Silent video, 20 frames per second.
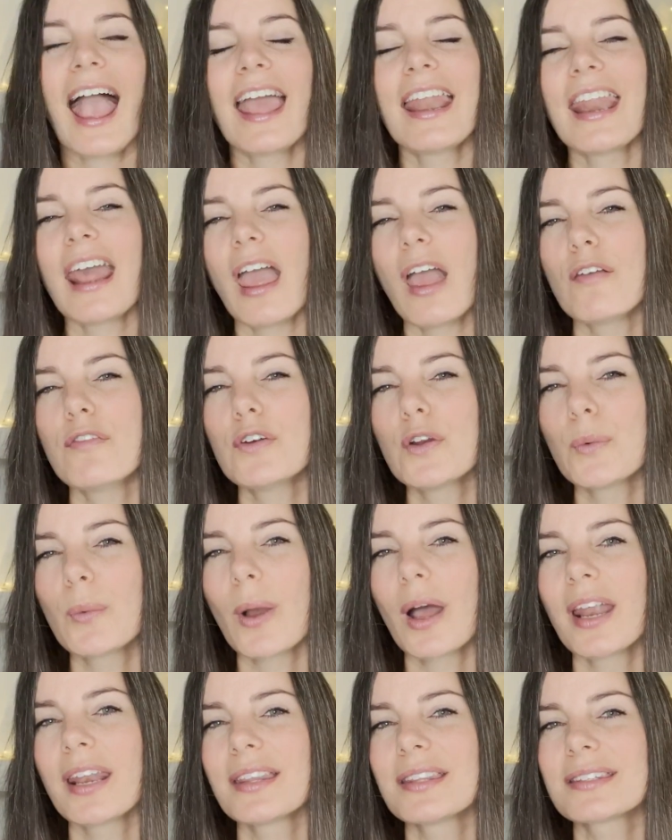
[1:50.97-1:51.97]
and
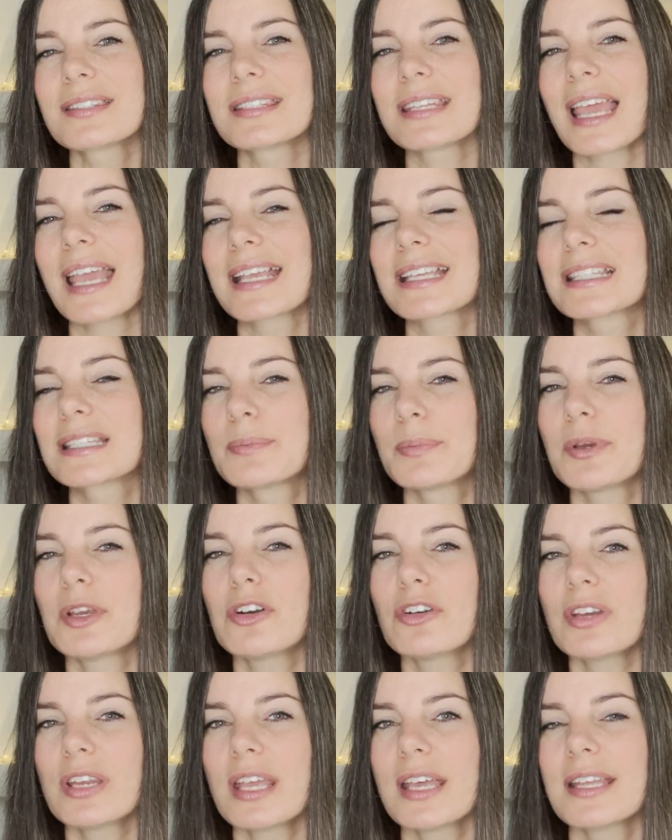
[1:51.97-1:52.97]
everyone's
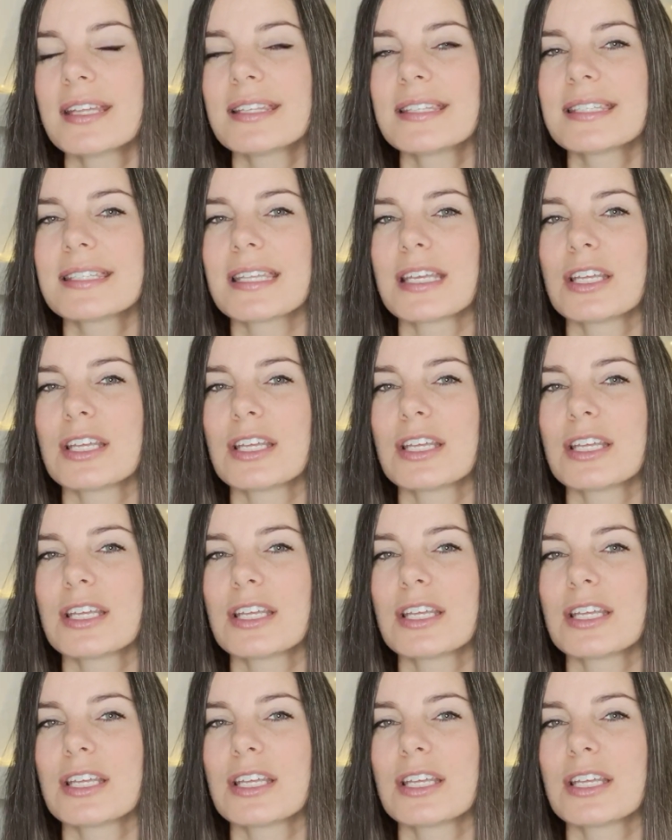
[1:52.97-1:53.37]
experience